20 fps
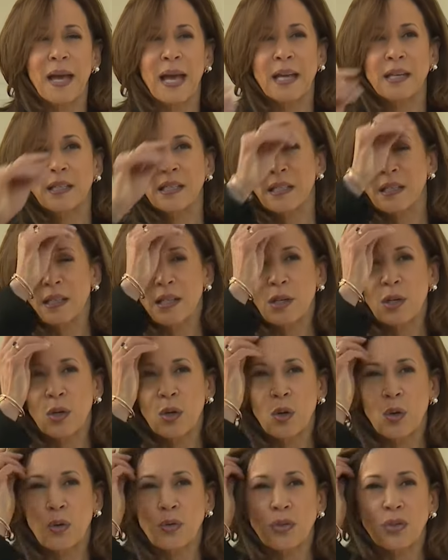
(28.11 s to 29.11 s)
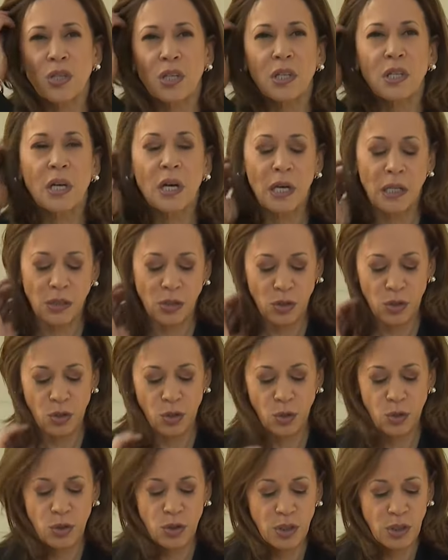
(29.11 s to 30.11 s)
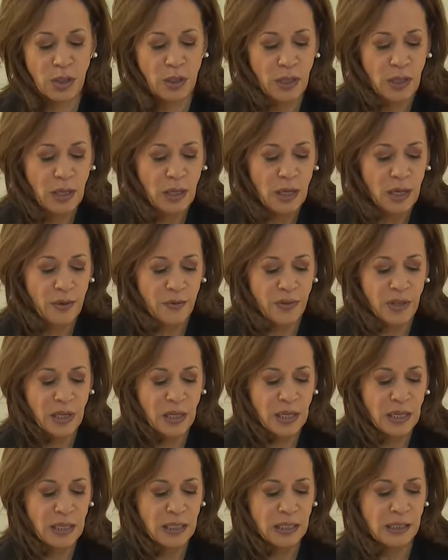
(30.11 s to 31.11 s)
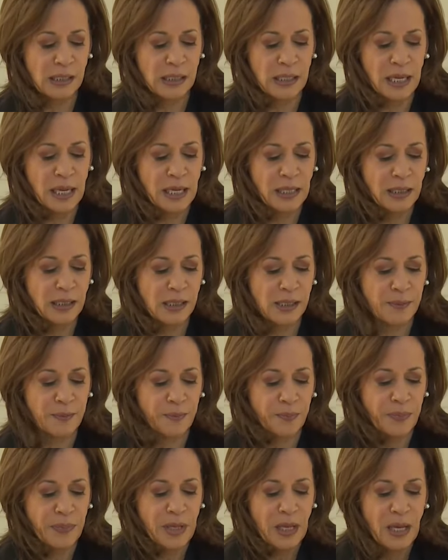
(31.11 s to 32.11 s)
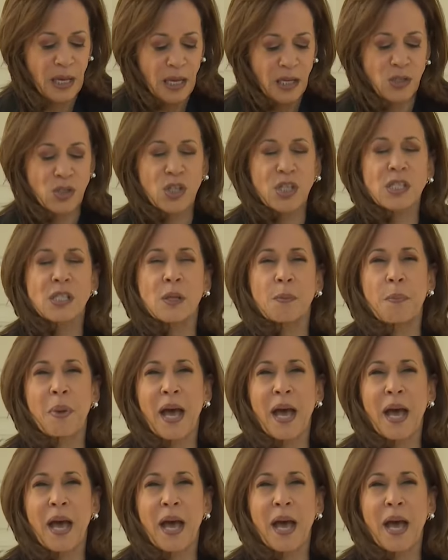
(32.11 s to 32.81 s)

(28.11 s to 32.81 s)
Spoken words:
But the reality of her governance has been quite hellish and painful